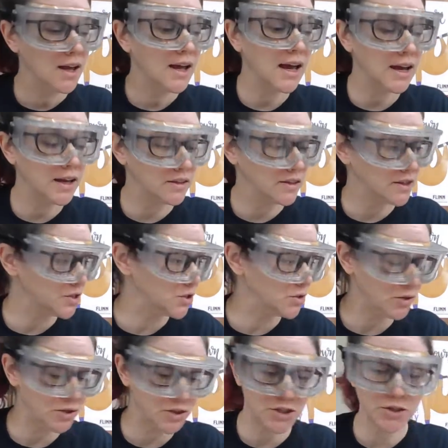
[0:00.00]
And the
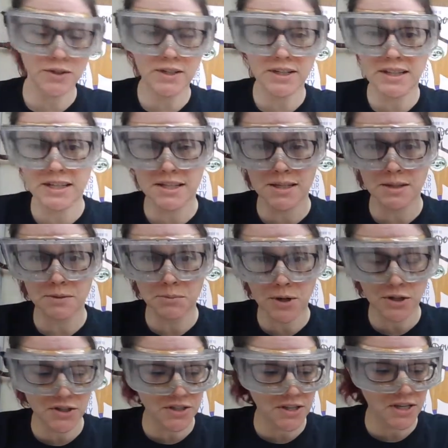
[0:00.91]
students who did this in
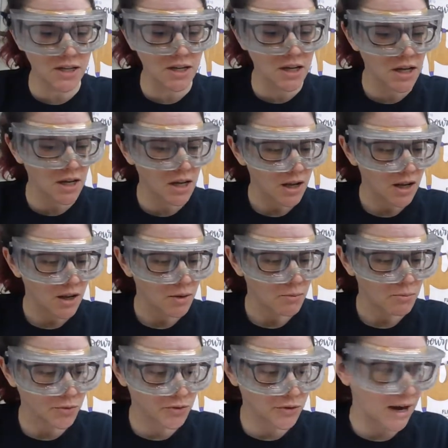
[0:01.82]
person
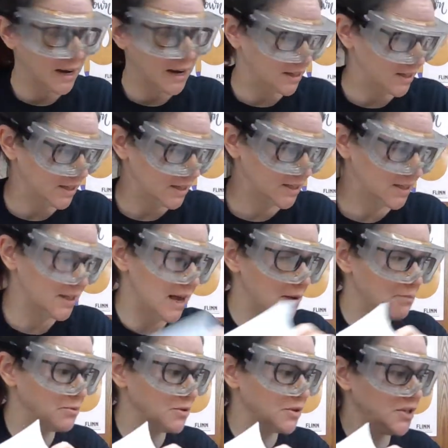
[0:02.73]
practiced that
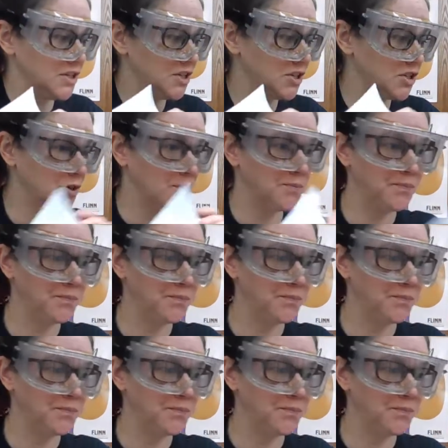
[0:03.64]
procedure.